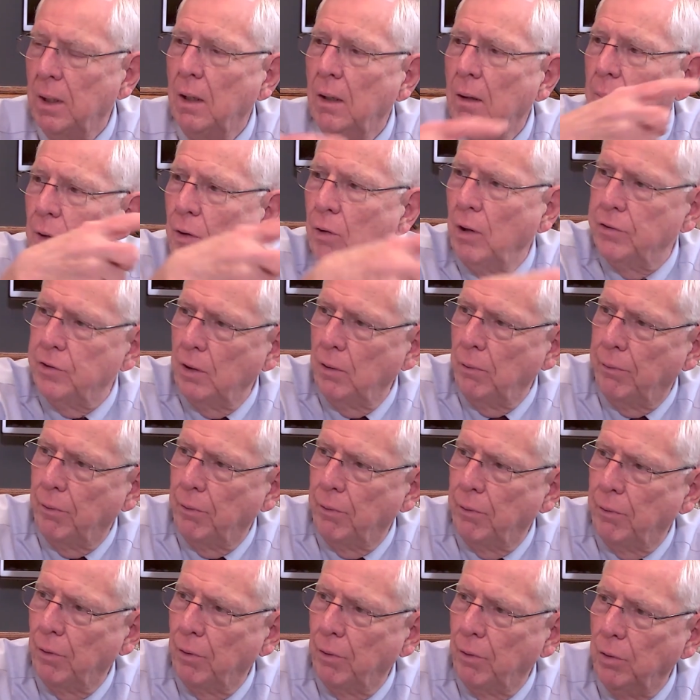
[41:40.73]
but also
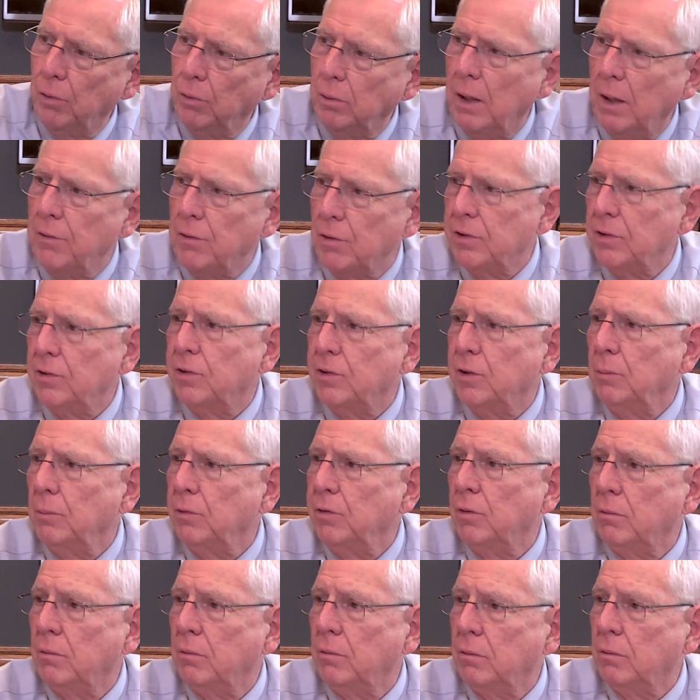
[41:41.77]
through other systems
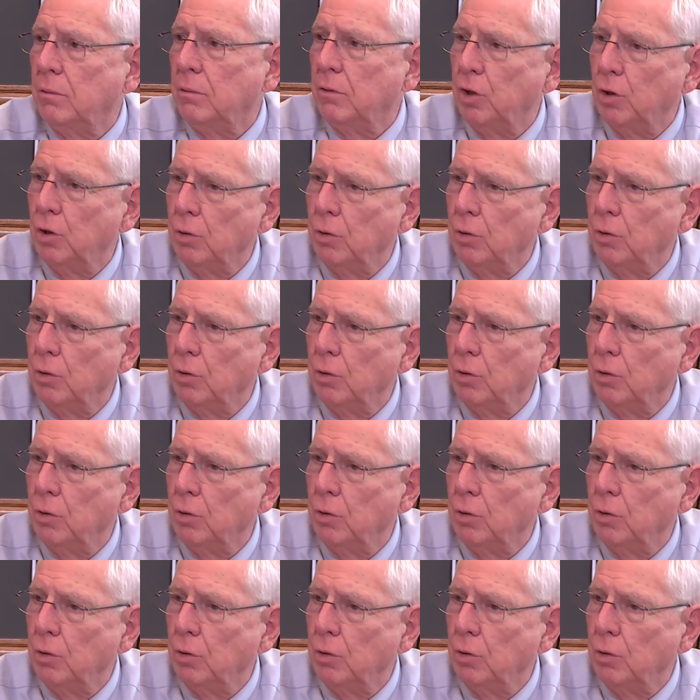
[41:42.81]
too.